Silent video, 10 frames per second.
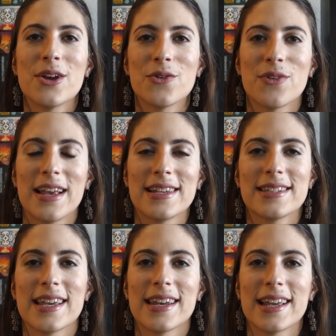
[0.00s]
raised
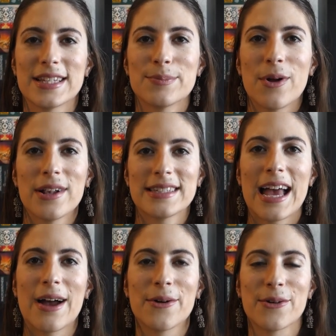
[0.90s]
in a small
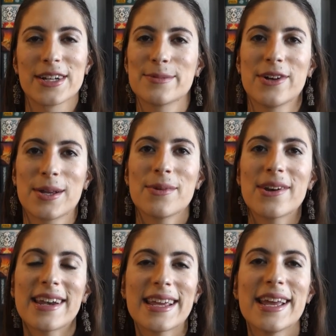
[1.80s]
town or a small
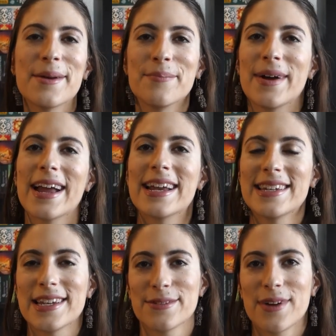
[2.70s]
community might
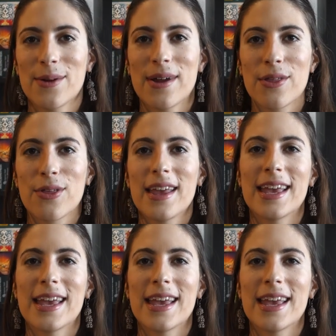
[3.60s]
identify with.